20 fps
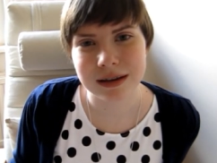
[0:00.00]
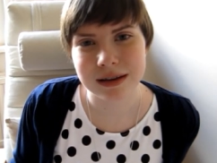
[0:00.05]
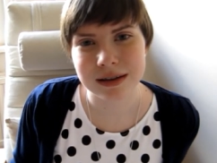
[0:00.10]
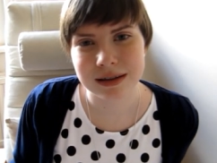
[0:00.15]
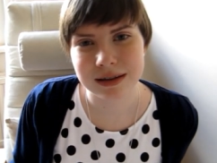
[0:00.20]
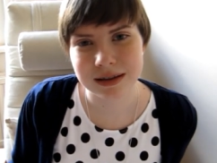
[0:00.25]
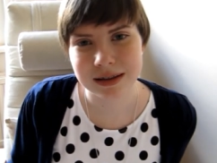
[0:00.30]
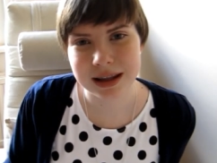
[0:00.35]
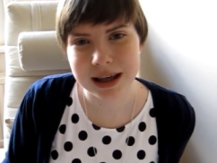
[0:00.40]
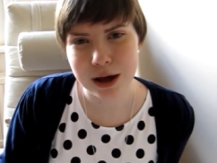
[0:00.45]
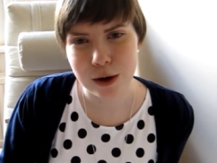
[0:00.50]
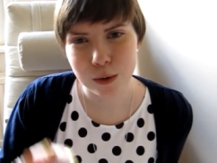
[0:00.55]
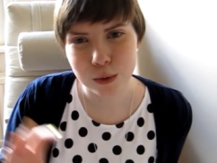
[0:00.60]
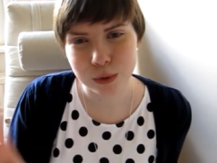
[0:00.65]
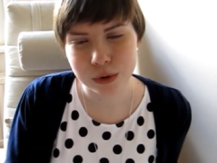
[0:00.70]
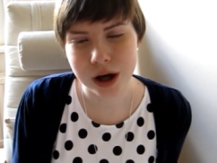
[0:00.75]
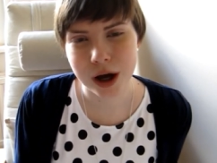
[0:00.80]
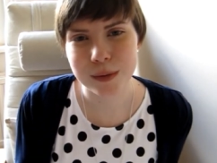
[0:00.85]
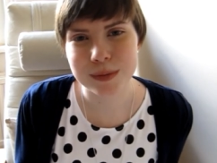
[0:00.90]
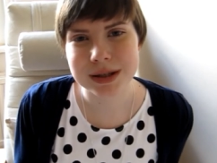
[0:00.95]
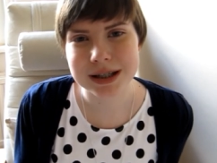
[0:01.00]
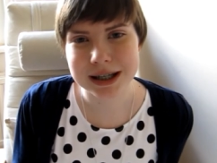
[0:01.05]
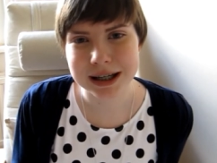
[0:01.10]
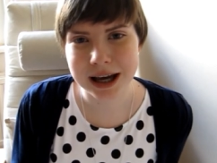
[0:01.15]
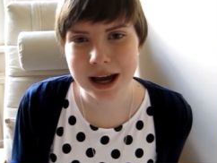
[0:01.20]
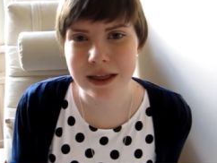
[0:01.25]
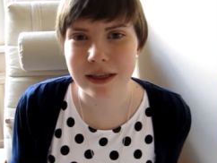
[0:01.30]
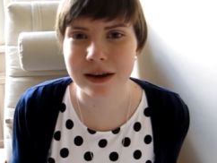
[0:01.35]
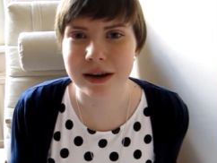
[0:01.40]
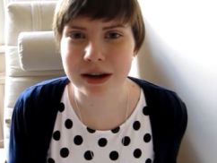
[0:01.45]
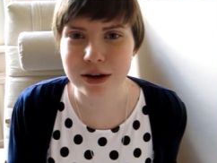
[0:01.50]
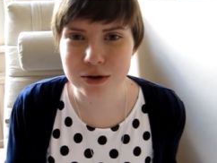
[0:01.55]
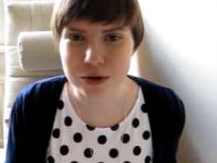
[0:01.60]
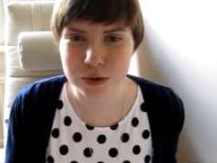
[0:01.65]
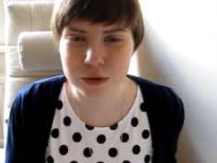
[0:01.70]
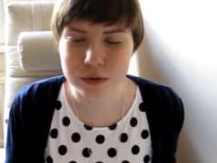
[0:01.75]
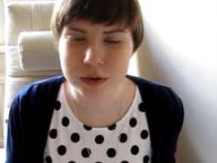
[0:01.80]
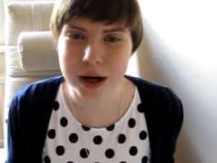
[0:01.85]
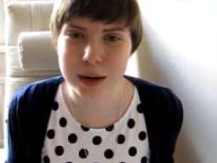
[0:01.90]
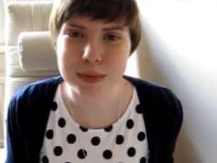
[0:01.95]
that it all comes together, it's
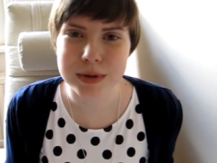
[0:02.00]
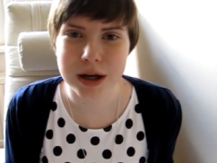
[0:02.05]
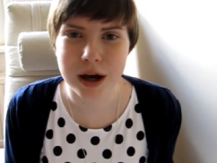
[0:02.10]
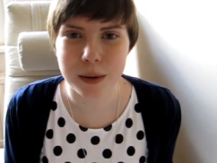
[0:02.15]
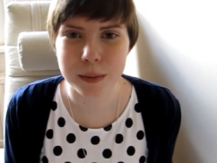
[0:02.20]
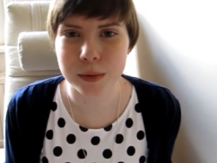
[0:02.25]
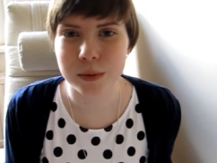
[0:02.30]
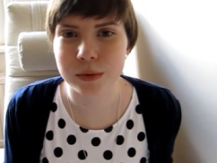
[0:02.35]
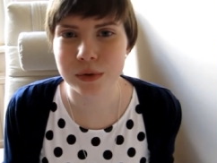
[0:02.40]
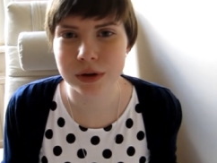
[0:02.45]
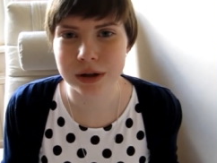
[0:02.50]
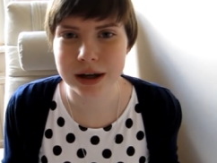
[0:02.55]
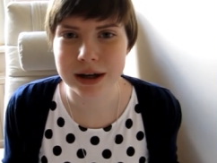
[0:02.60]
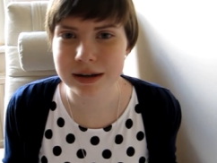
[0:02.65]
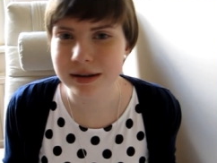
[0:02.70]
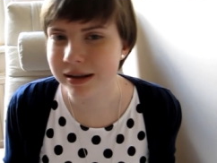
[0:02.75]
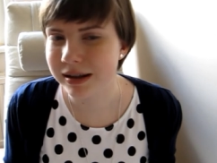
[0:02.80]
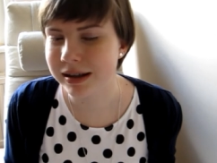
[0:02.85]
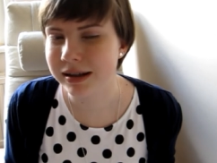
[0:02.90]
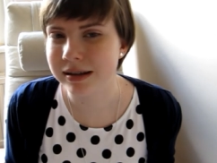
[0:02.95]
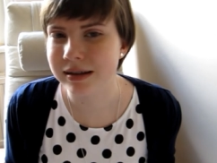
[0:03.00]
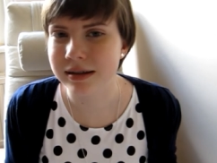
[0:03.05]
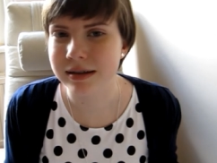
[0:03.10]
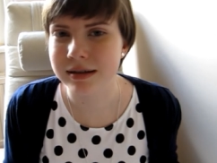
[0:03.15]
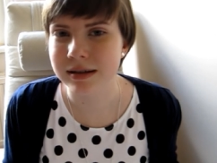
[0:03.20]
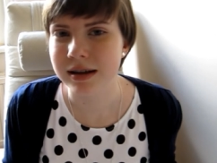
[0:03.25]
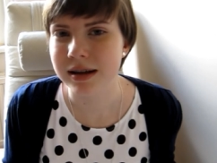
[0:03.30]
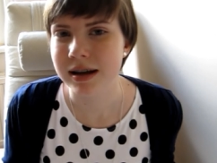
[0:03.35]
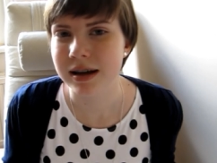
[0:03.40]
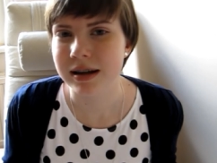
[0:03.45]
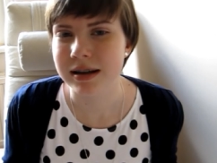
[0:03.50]
all wrapped up, all like the little